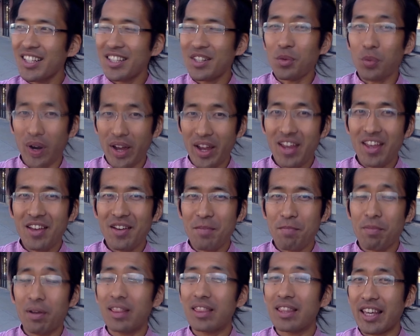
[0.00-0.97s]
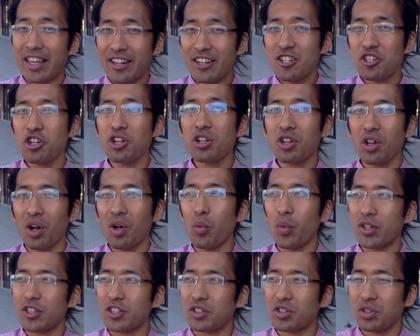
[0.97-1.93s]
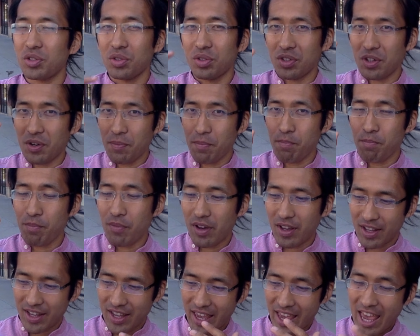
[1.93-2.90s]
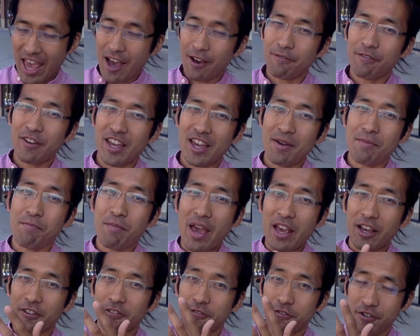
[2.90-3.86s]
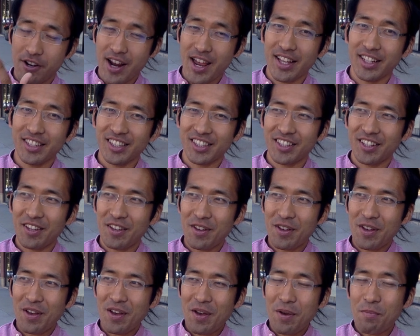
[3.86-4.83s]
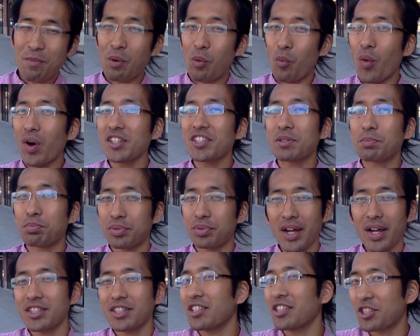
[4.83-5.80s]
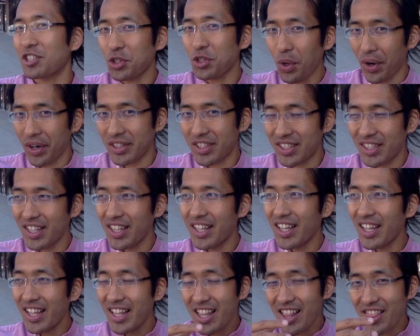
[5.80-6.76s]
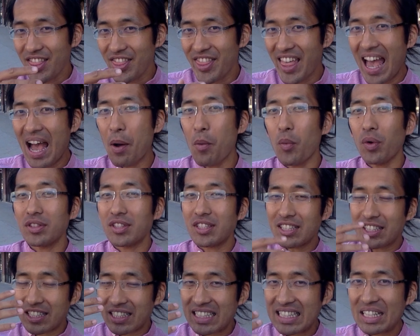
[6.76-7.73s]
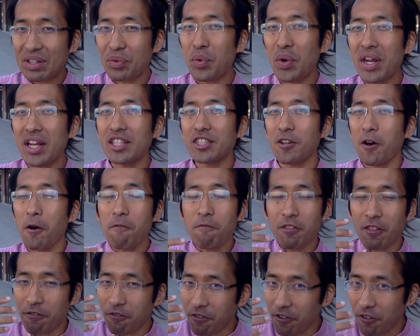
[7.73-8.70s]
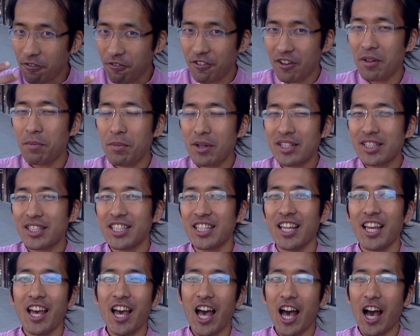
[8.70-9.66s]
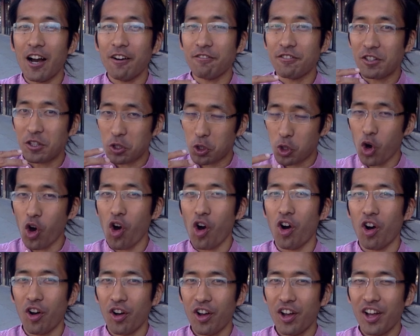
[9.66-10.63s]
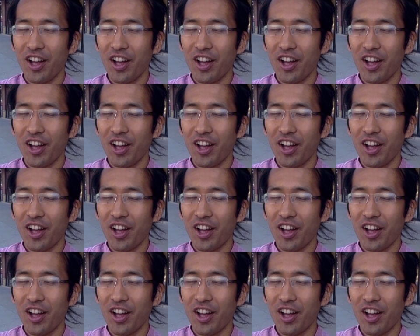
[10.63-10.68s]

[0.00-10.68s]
right? But the initial goal was to have him make friends. But once the process starts, that was the series of the fulfillment of our goal.